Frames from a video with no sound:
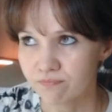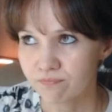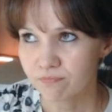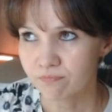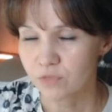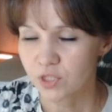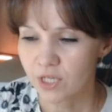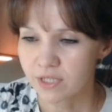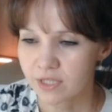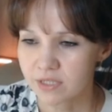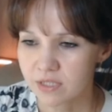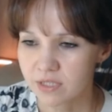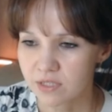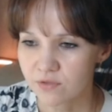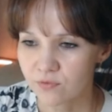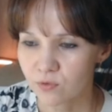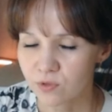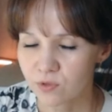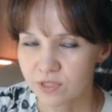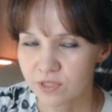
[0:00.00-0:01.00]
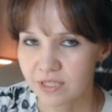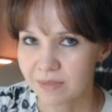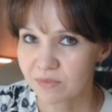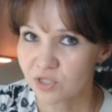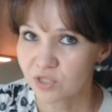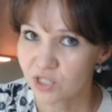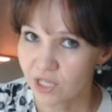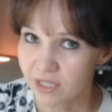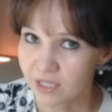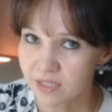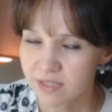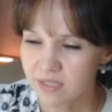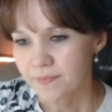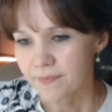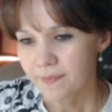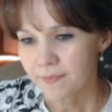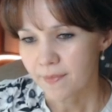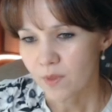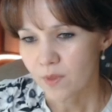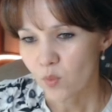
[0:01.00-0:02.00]
chances for some checks.
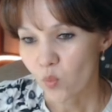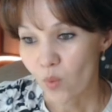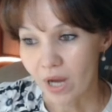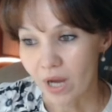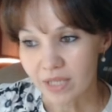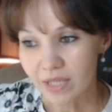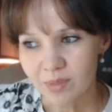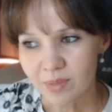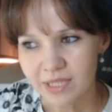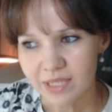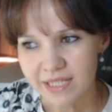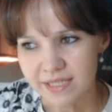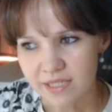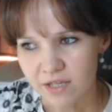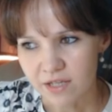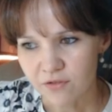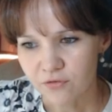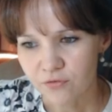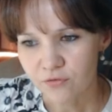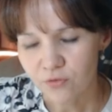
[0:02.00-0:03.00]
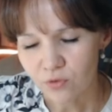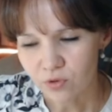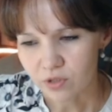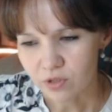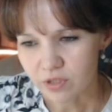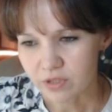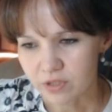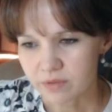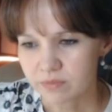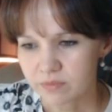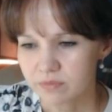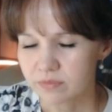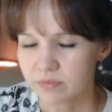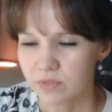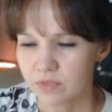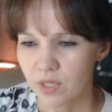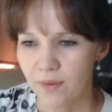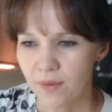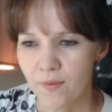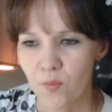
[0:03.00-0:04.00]
White plays f4,
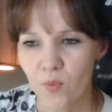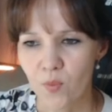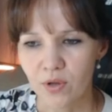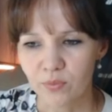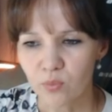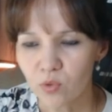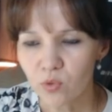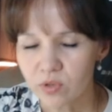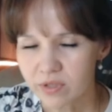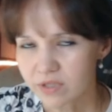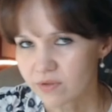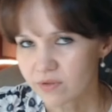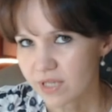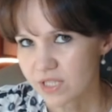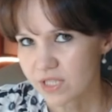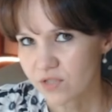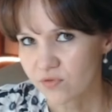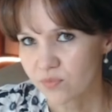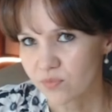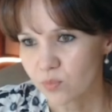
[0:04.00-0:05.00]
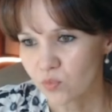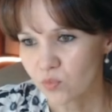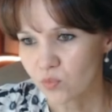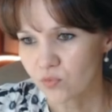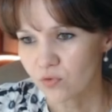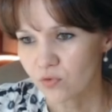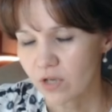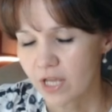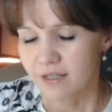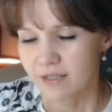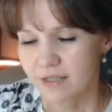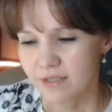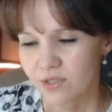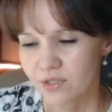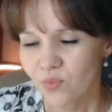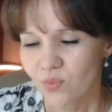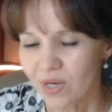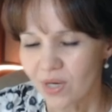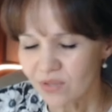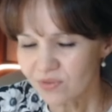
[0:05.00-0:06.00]
one more aggressive move. So
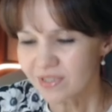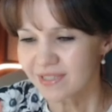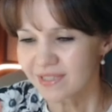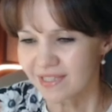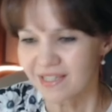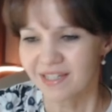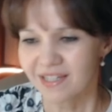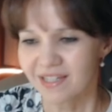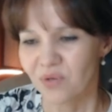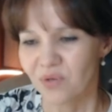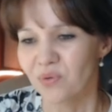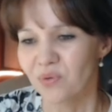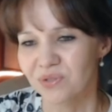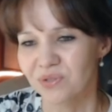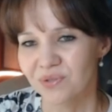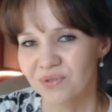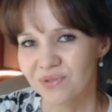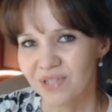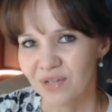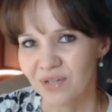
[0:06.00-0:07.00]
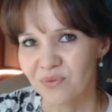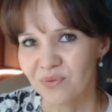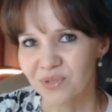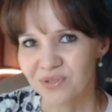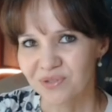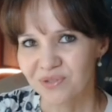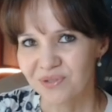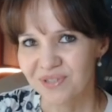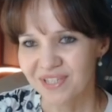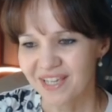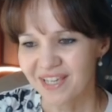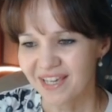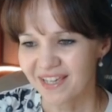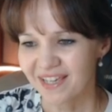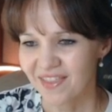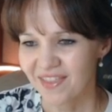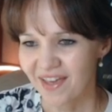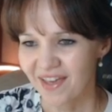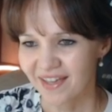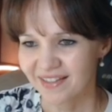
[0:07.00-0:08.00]
one thing I want to say
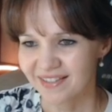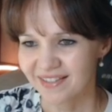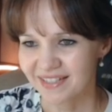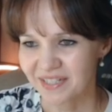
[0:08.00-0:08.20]
that